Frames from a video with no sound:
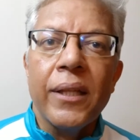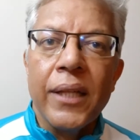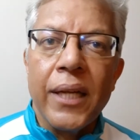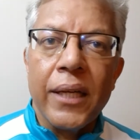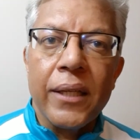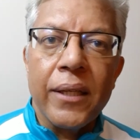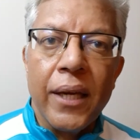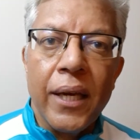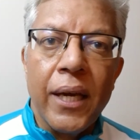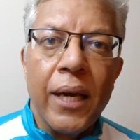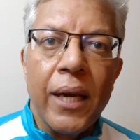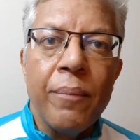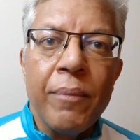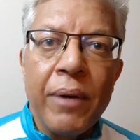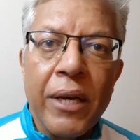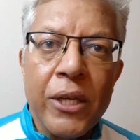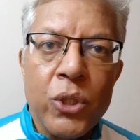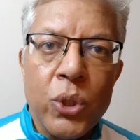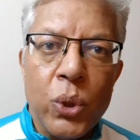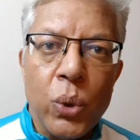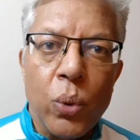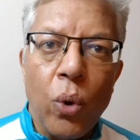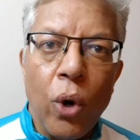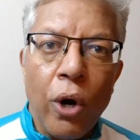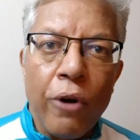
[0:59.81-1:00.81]
that the game has
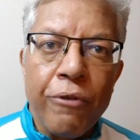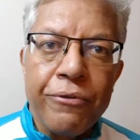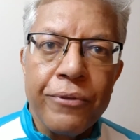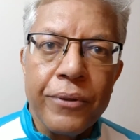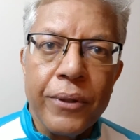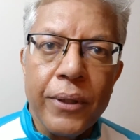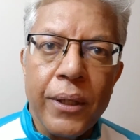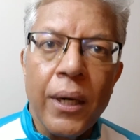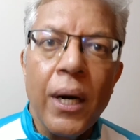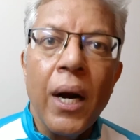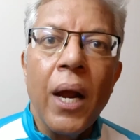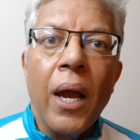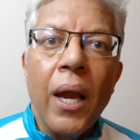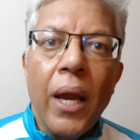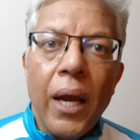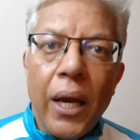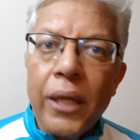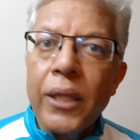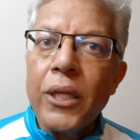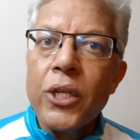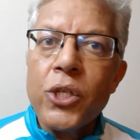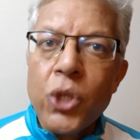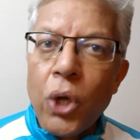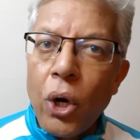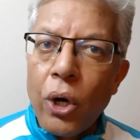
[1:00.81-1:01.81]
to offer in
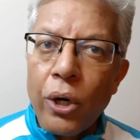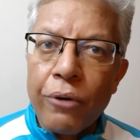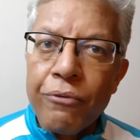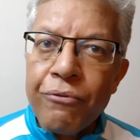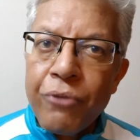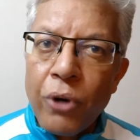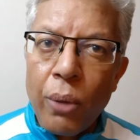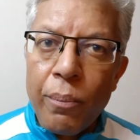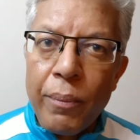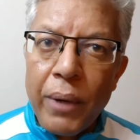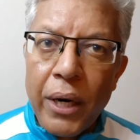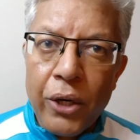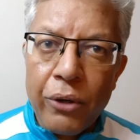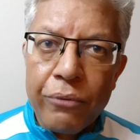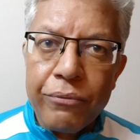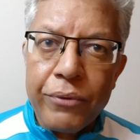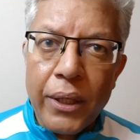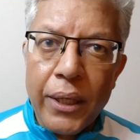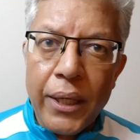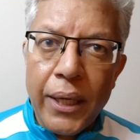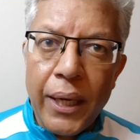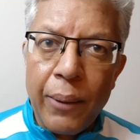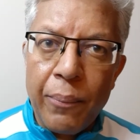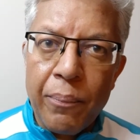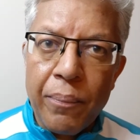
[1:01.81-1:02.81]
the shorter format of the
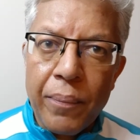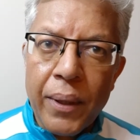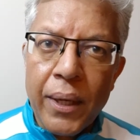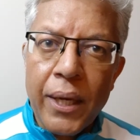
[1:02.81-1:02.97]
game.